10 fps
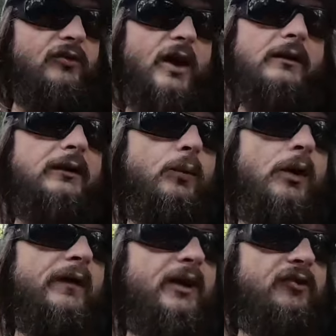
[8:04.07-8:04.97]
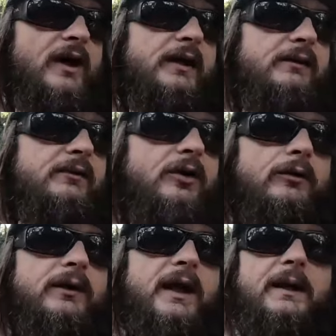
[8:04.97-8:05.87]
exactly why they say
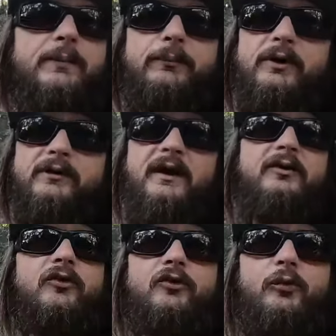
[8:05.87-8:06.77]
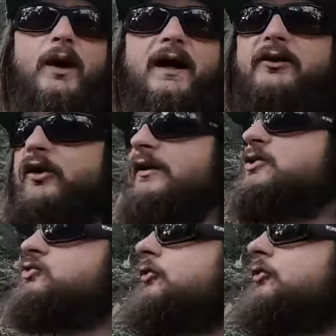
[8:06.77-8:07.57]
don't camp and put your tents and swags under